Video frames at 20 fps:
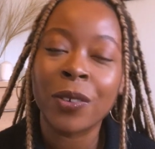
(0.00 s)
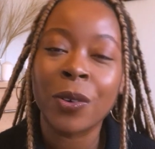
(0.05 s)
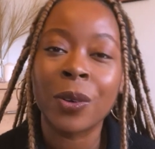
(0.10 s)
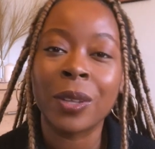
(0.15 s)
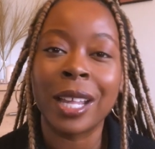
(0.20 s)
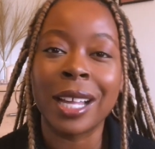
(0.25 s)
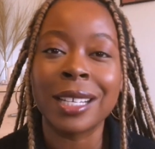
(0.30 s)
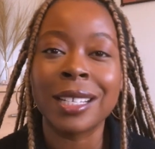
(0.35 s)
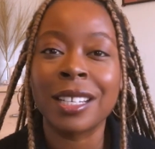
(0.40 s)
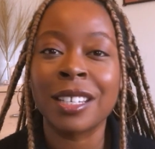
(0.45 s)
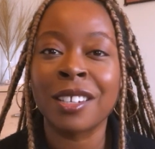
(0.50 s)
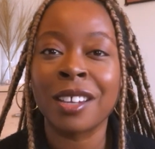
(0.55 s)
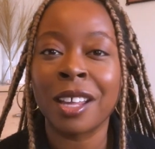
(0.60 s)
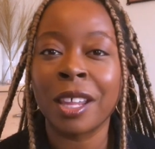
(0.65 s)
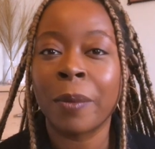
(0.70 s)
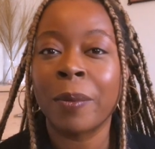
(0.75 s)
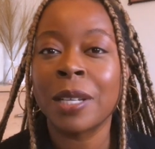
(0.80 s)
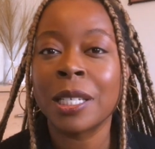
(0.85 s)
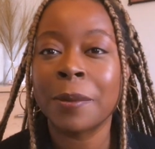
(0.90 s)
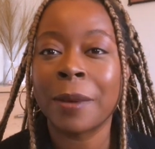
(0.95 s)
or that's
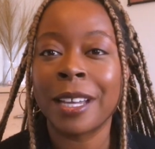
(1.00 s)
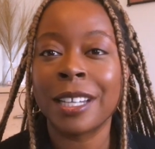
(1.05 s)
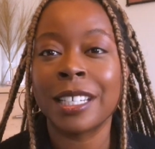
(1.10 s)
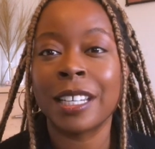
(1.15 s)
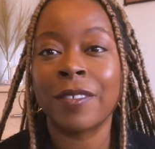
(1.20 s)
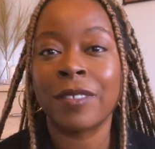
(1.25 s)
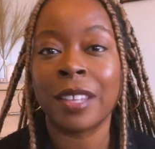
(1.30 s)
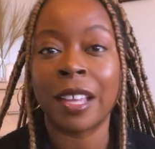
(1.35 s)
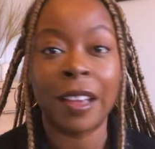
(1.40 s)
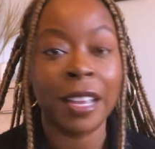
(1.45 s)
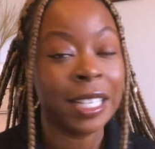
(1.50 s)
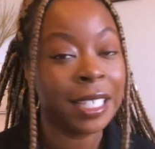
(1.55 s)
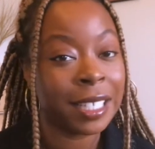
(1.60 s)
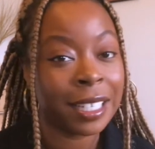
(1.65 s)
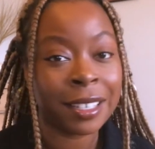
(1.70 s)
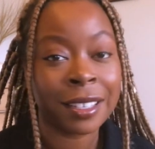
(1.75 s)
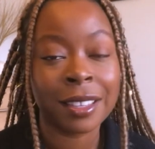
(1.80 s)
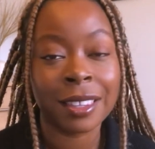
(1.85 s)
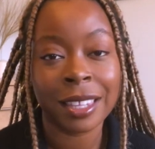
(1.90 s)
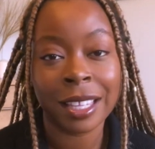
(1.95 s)
another perspective that I
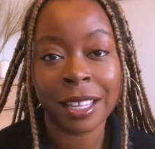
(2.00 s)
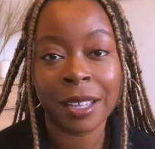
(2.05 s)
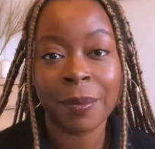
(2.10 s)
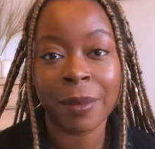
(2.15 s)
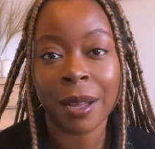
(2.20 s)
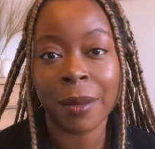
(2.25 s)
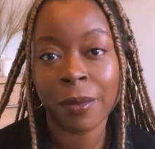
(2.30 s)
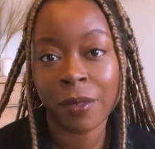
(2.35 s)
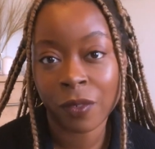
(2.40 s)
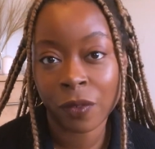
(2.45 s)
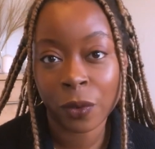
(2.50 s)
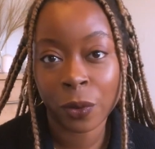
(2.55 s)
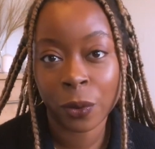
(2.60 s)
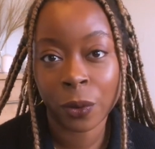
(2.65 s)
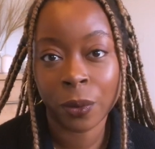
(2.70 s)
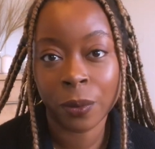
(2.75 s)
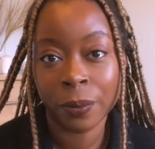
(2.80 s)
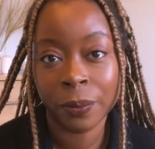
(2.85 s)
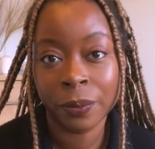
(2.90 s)
didn't think about before.